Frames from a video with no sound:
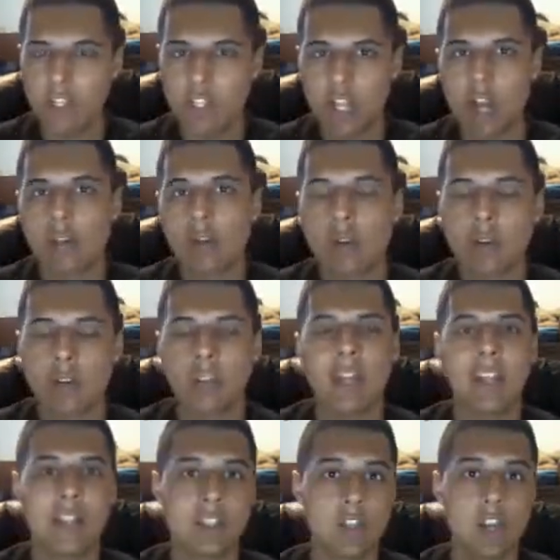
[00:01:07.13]
in general.
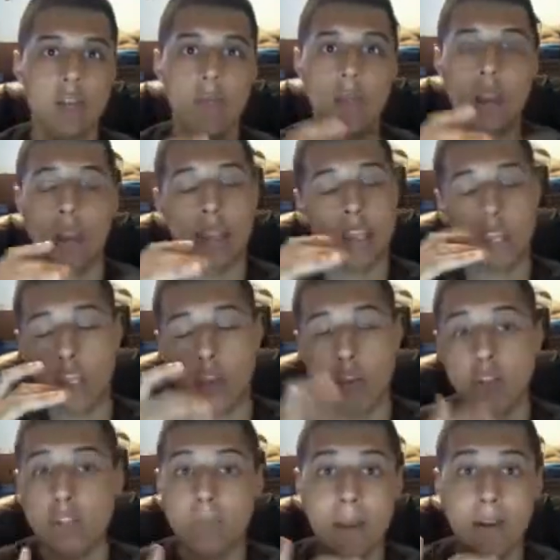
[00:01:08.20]
Like it's going to be like a
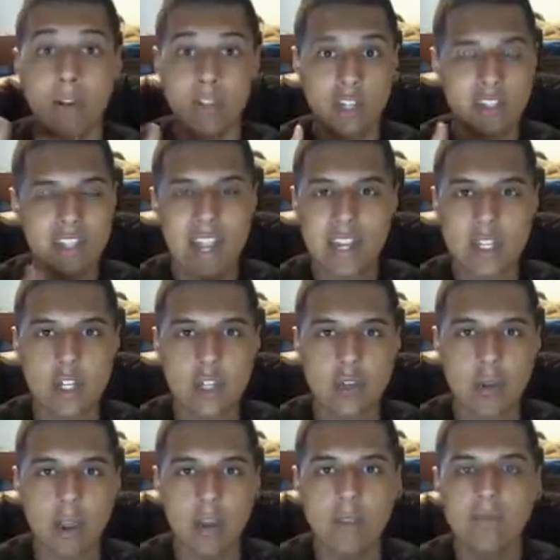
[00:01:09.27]
huge microtransaction
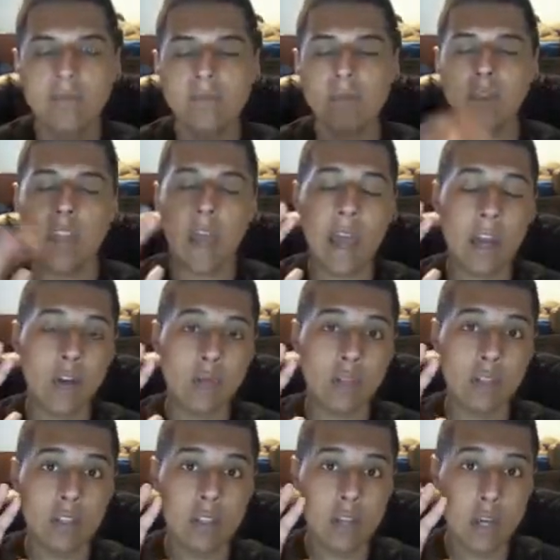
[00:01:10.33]
train. Now I don't
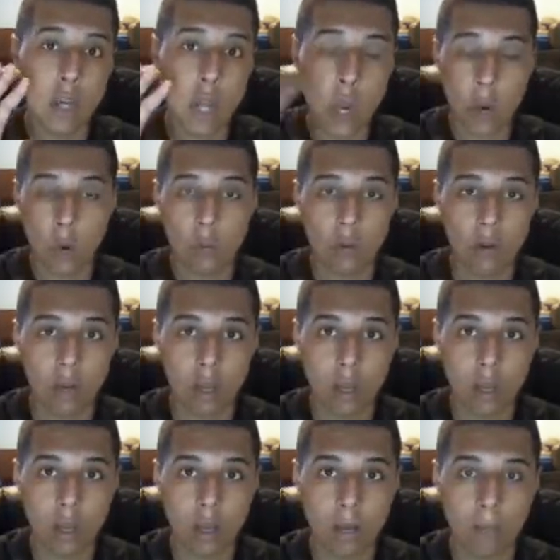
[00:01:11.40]
really know
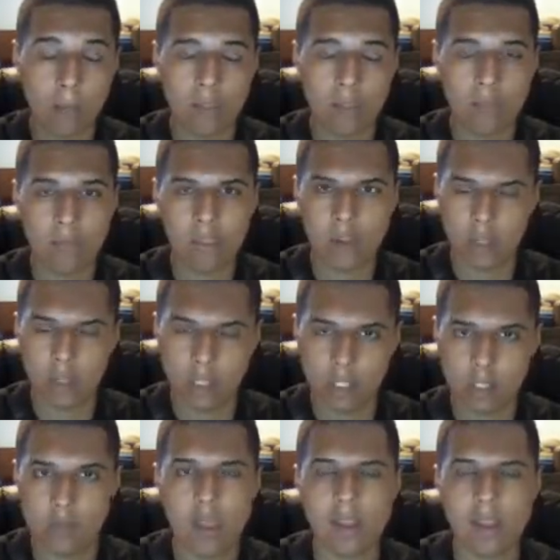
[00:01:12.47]
um, if they're going to
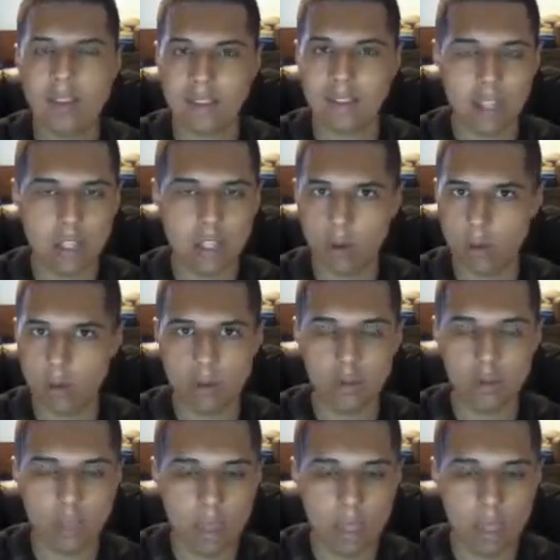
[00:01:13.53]
do that because they could totally do